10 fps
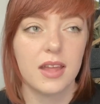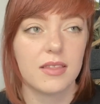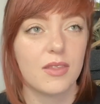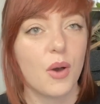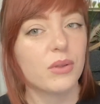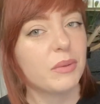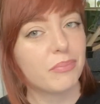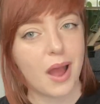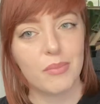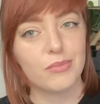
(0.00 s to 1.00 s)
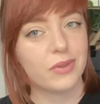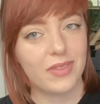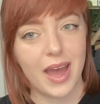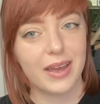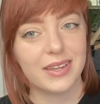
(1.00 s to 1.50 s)
The only problem with
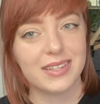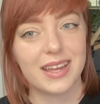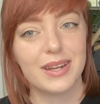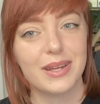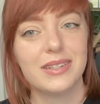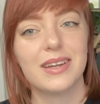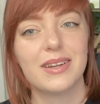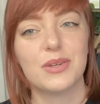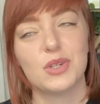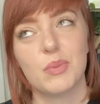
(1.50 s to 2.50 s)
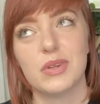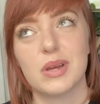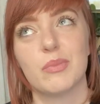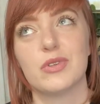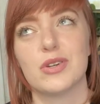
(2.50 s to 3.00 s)
that is that Indiana shipping
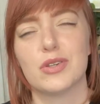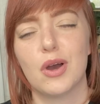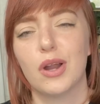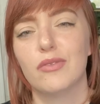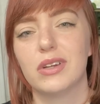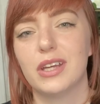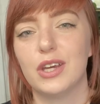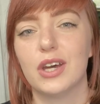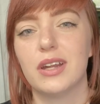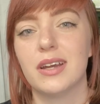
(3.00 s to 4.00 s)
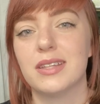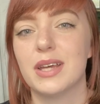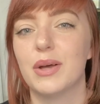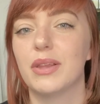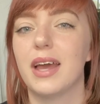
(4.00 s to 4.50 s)
temperatures aren't really good
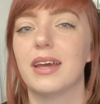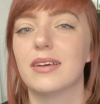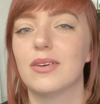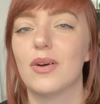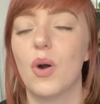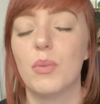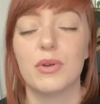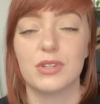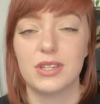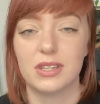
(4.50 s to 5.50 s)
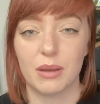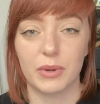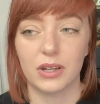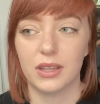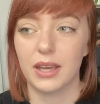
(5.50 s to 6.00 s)
until like almost
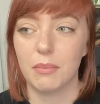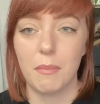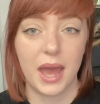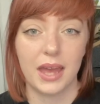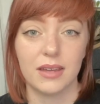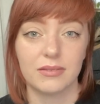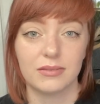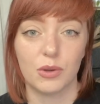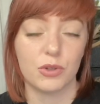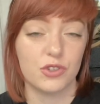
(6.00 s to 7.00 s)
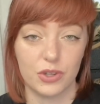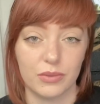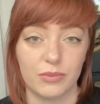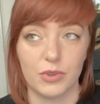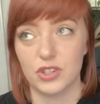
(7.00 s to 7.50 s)
summer, like May or
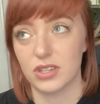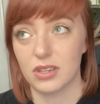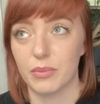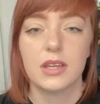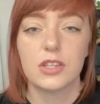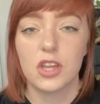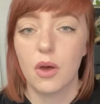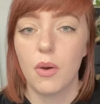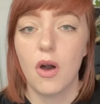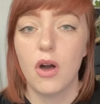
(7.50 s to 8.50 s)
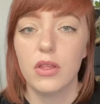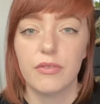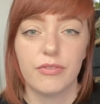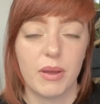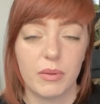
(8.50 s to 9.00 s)
June, which is summer. So all of
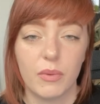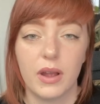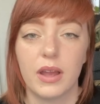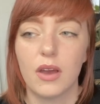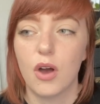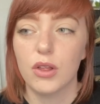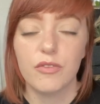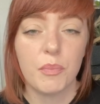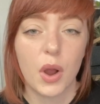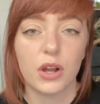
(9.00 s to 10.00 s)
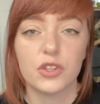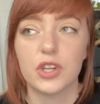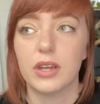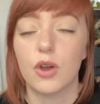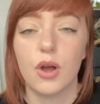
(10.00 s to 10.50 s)
February, all of March,
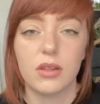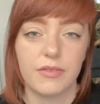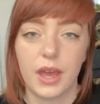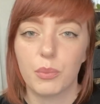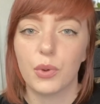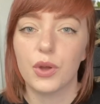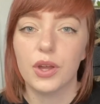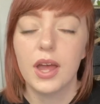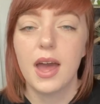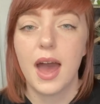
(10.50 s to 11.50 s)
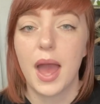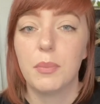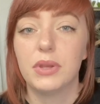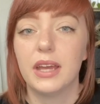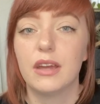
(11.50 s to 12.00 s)
and all of April, I
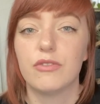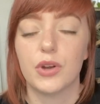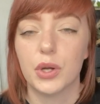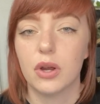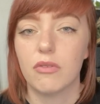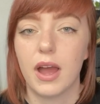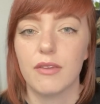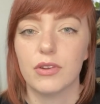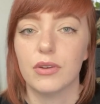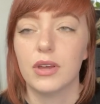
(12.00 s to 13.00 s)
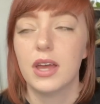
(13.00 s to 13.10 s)
planned for her arrival.